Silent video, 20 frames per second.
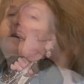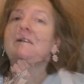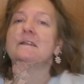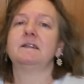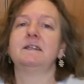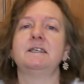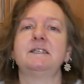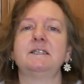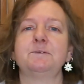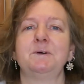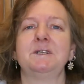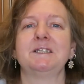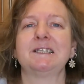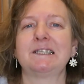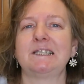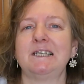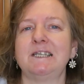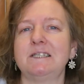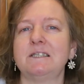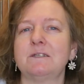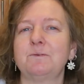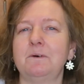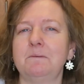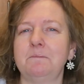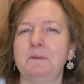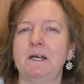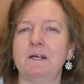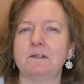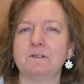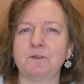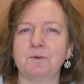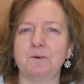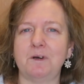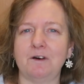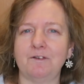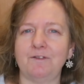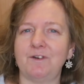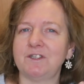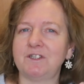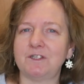Now this one says it's
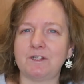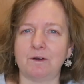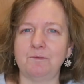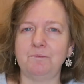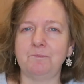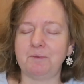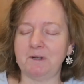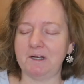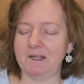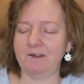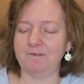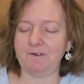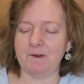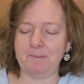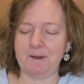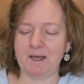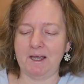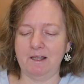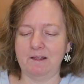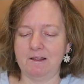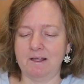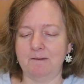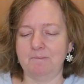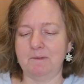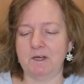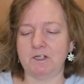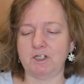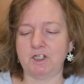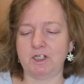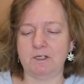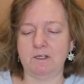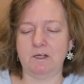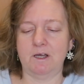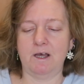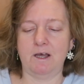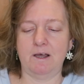£1.12, I don't believe I paid that much.